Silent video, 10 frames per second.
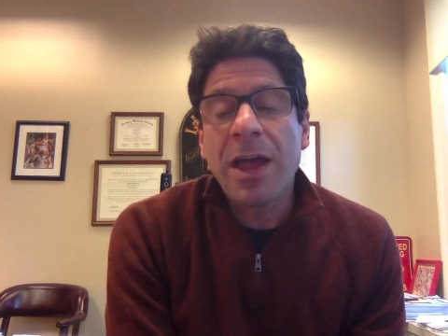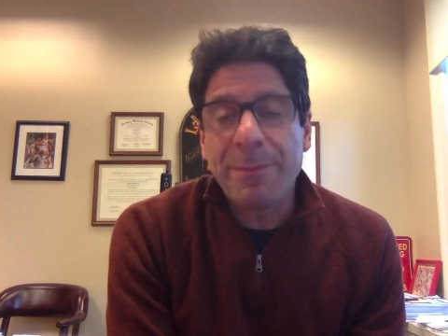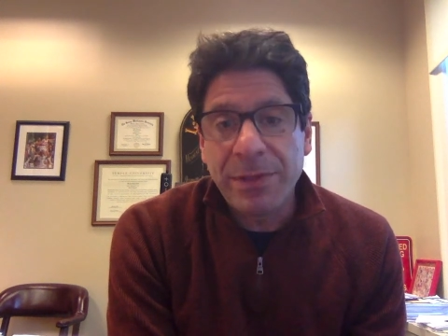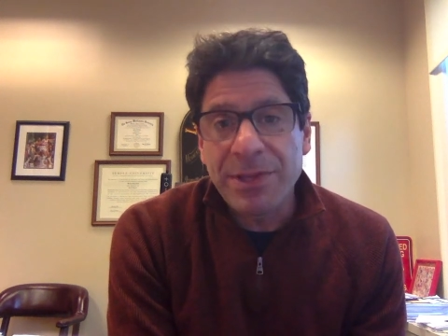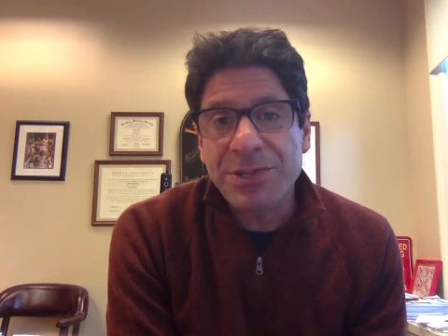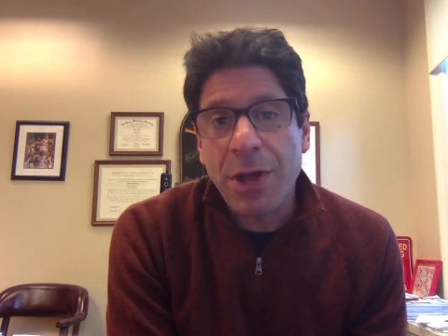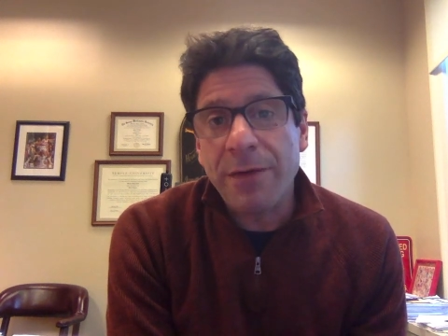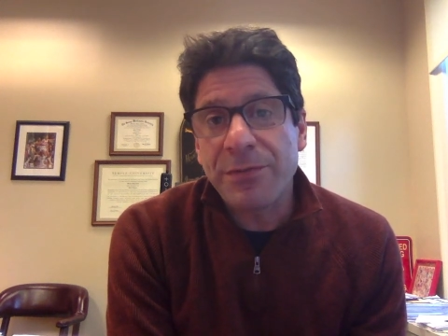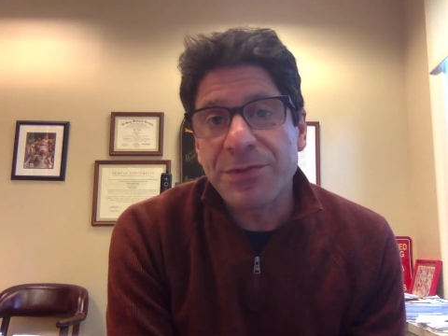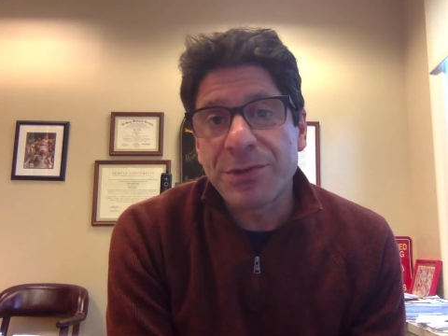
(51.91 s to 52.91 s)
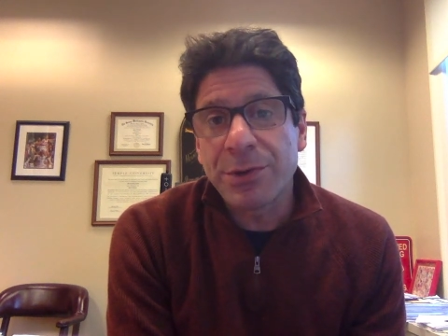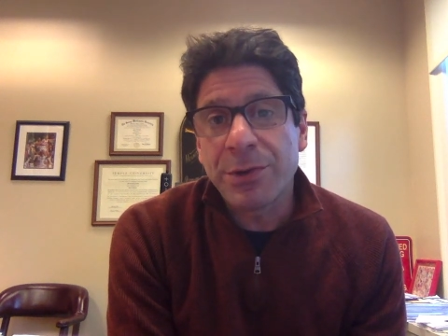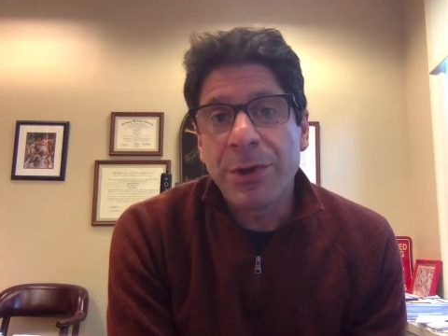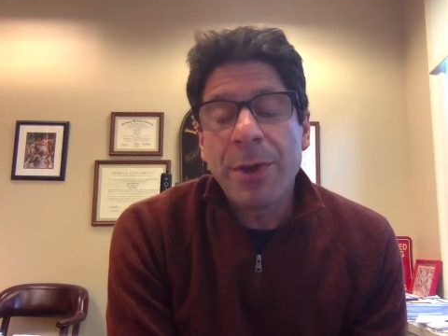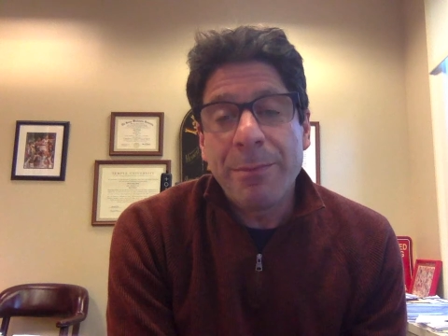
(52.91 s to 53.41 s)
a police
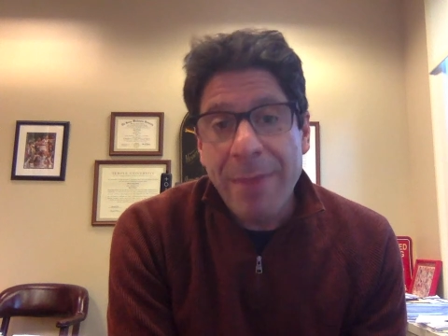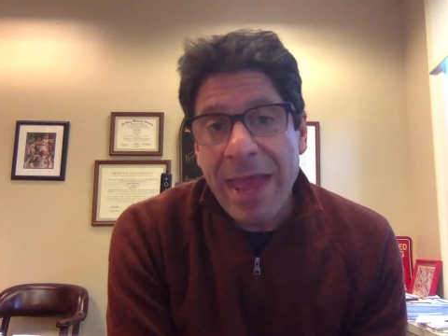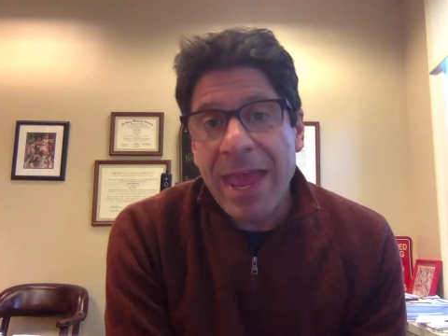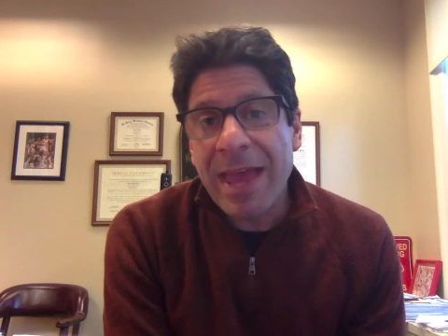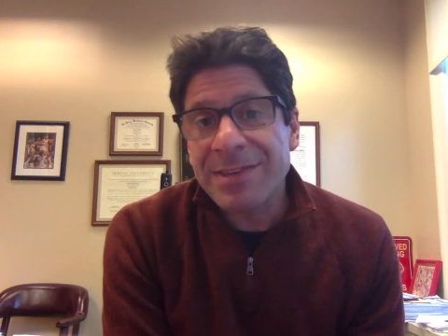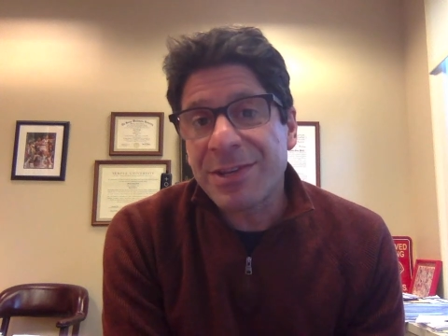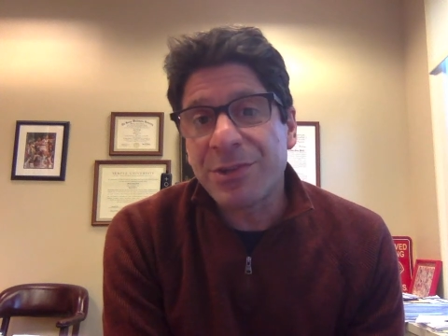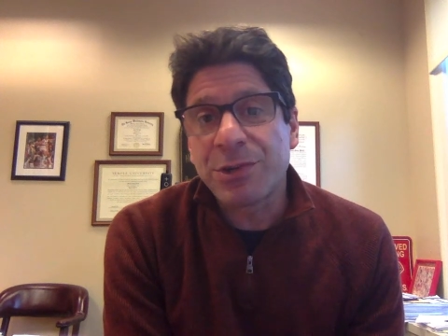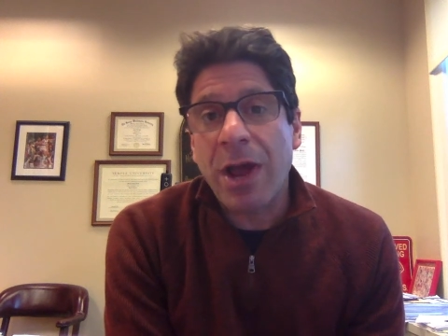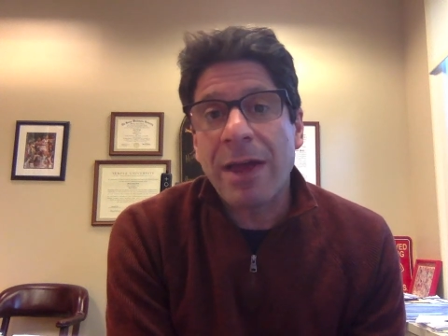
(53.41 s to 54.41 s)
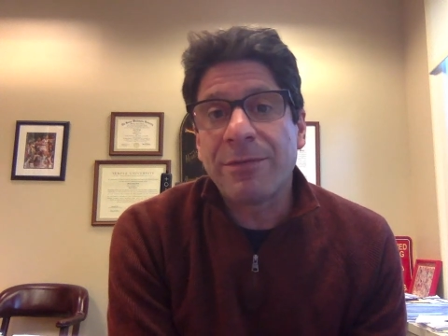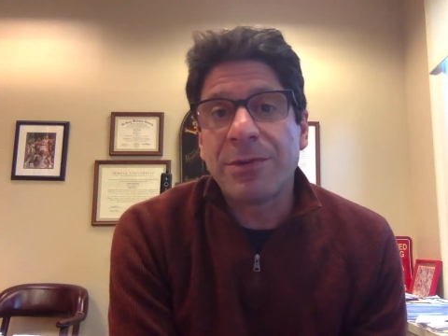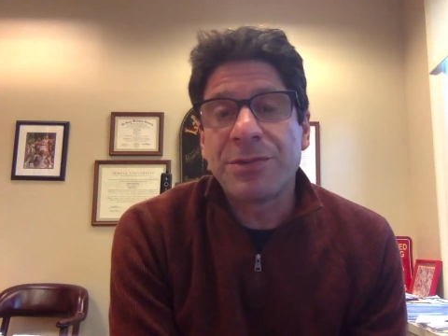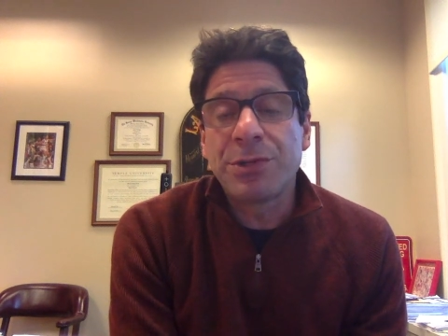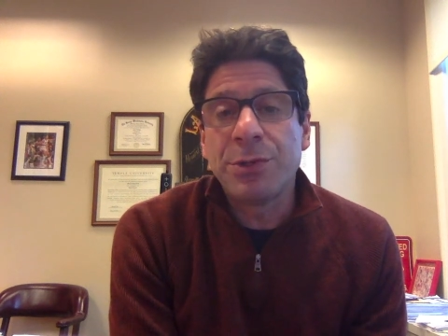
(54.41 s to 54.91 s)
officer may ask a
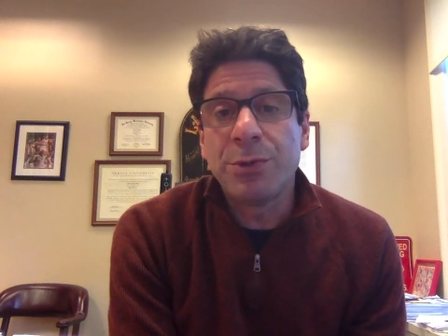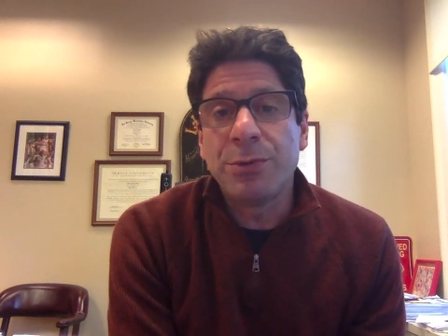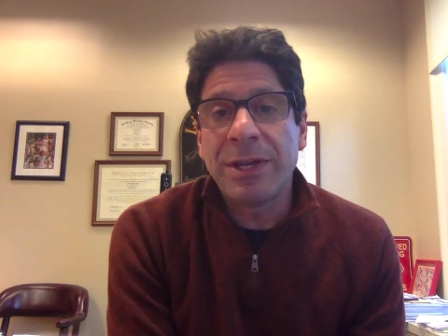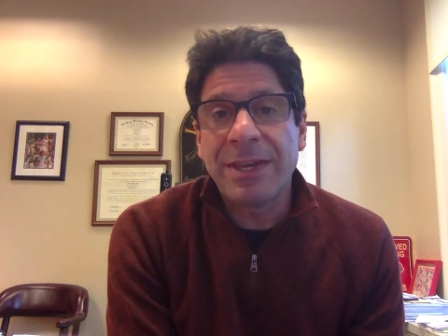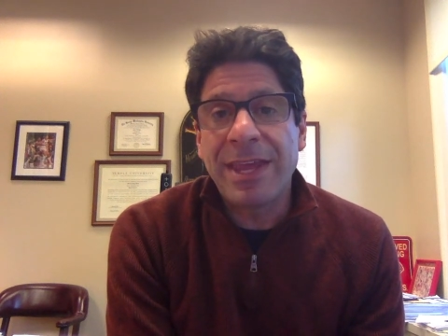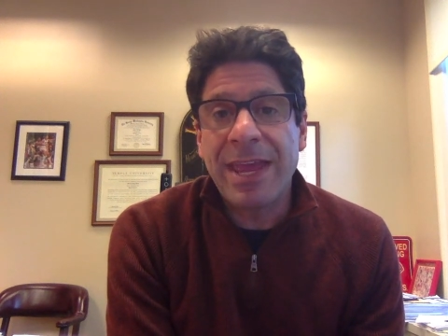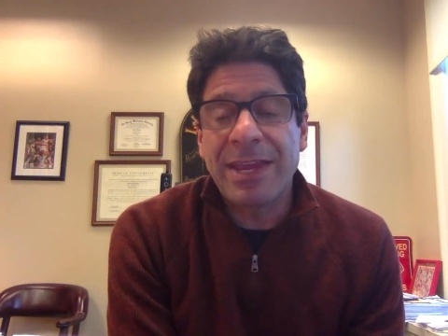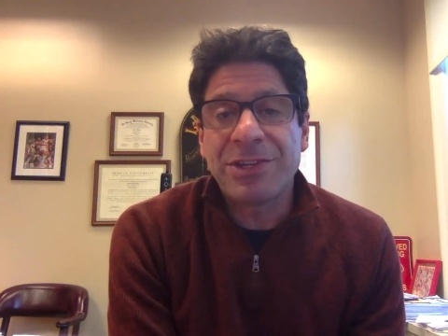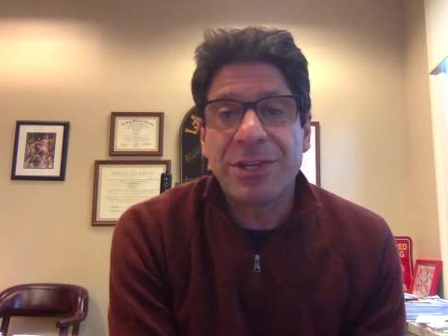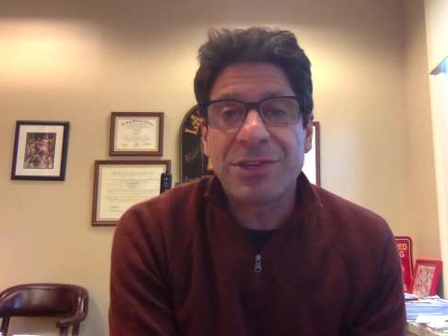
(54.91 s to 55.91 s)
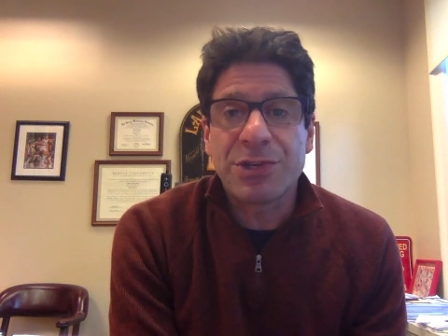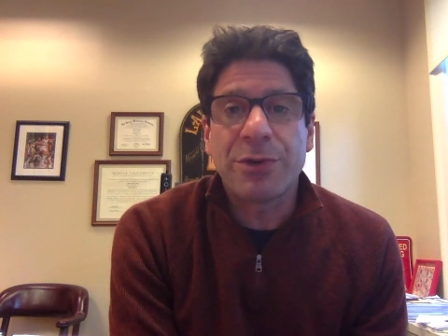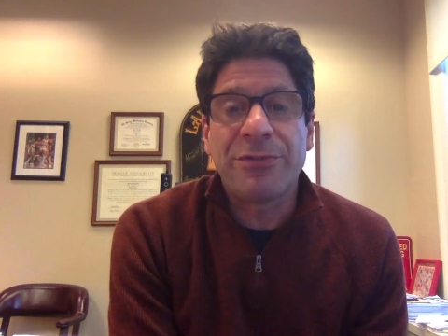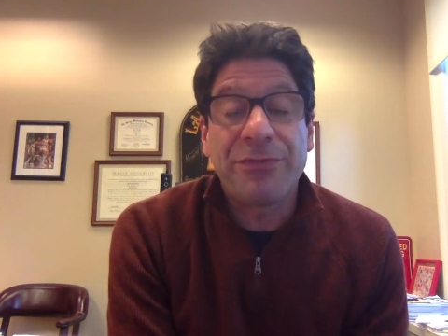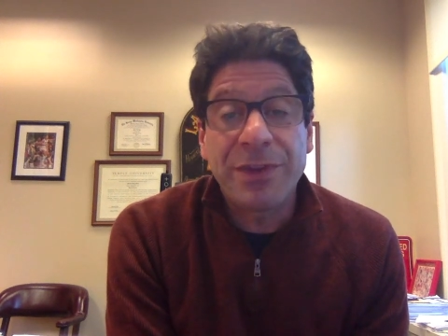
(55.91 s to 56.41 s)
driver to engage in
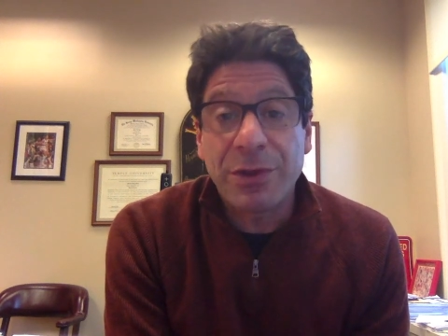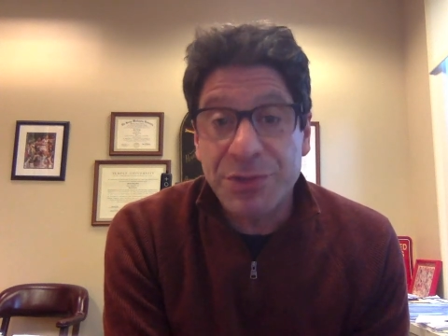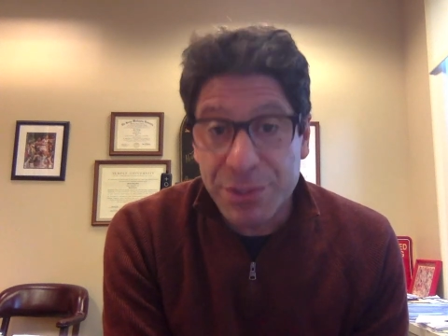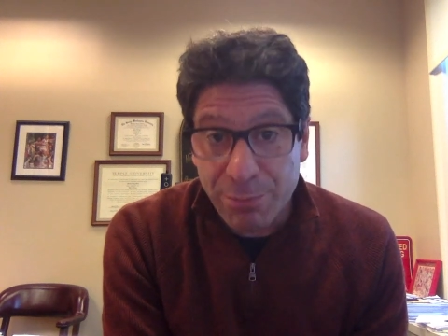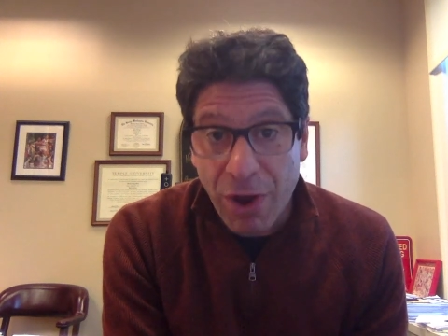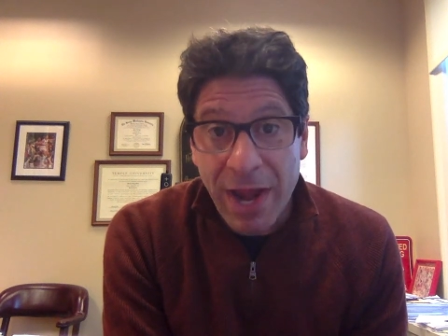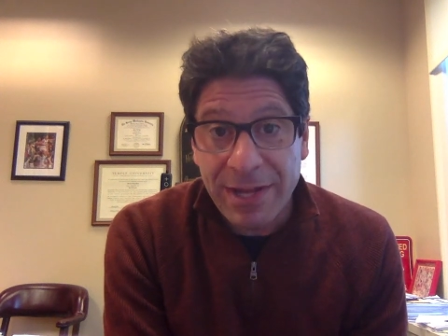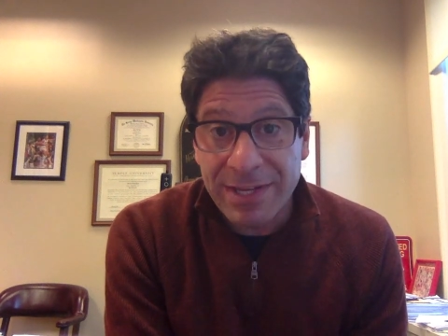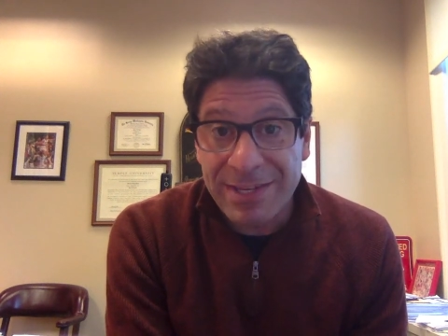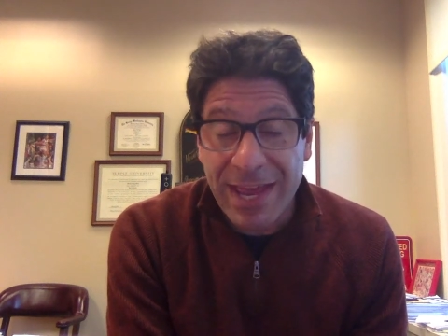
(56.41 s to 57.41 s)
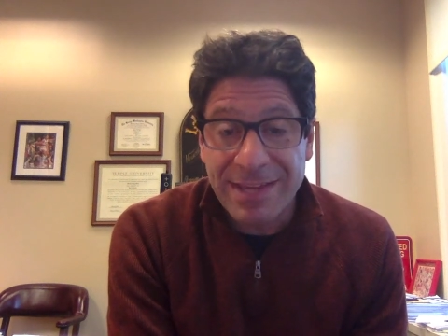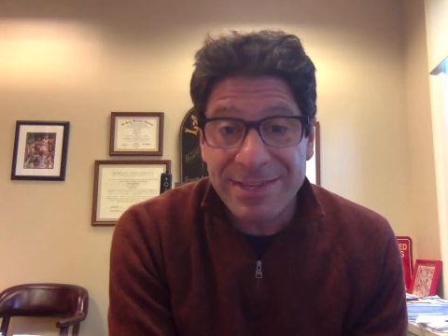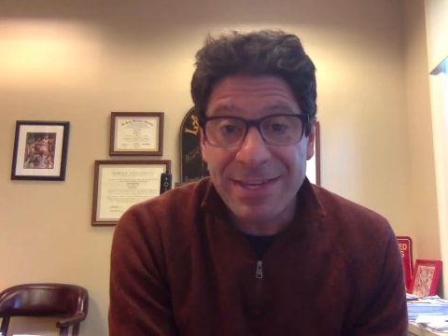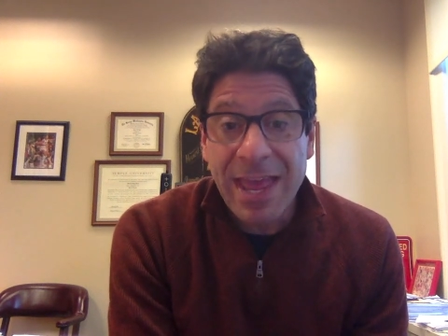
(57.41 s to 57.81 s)
certain field sobriety tests